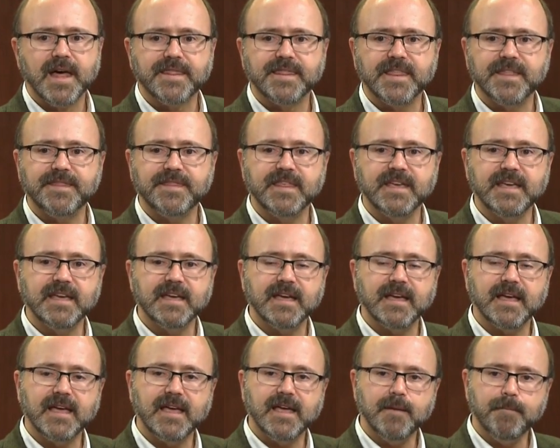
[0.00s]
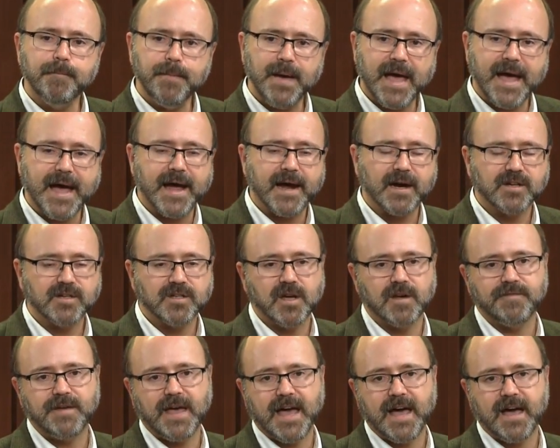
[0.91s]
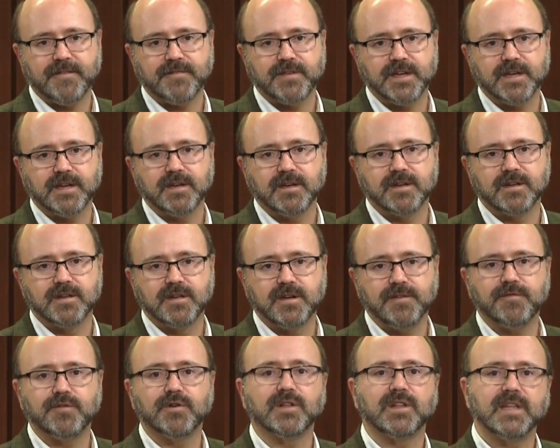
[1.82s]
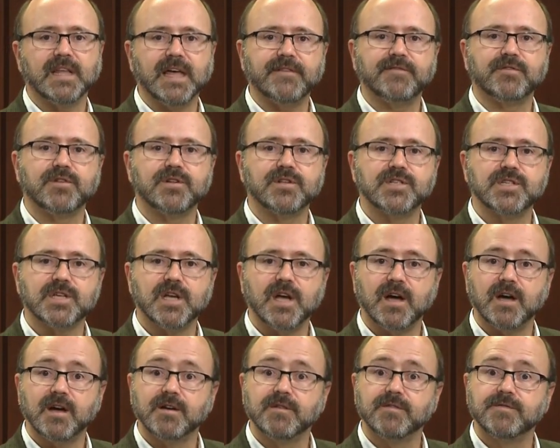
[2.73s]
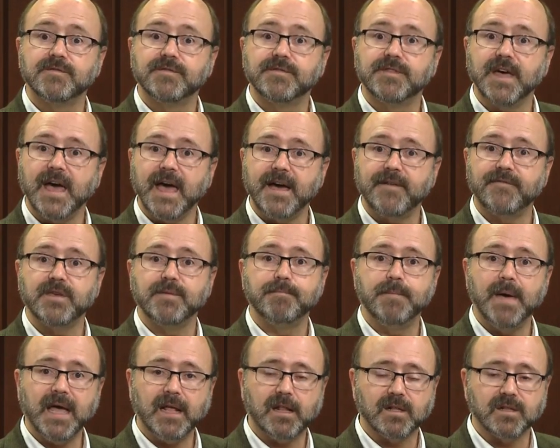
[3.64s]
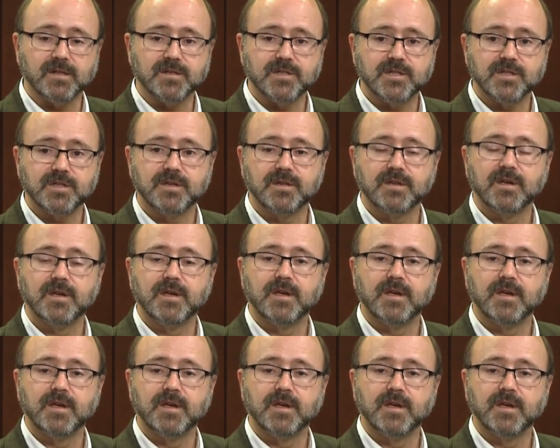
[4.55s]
that the impact of having different levels of the heavy metals